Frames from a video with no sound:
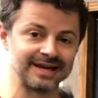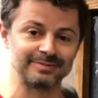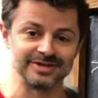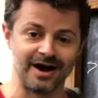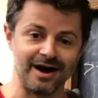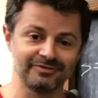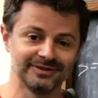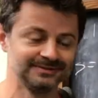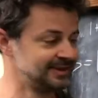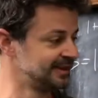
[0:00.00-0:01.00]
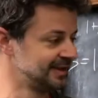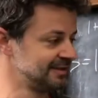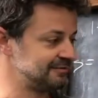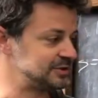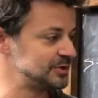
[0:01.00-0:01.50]
the lamp is off,
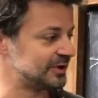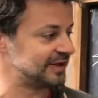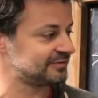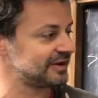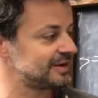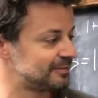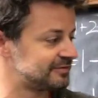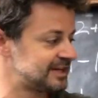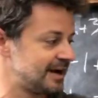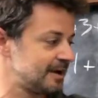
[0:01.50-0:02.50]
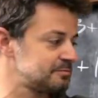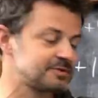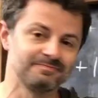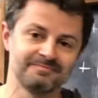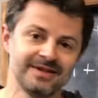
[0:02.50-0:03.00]
you do it an infinite number of
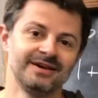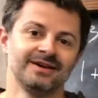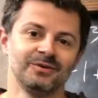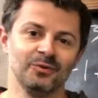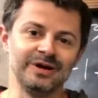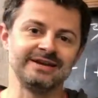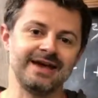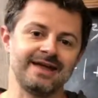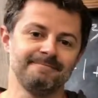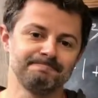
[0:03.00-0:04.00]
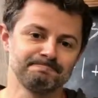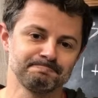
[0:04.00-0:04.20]
times, what do you get?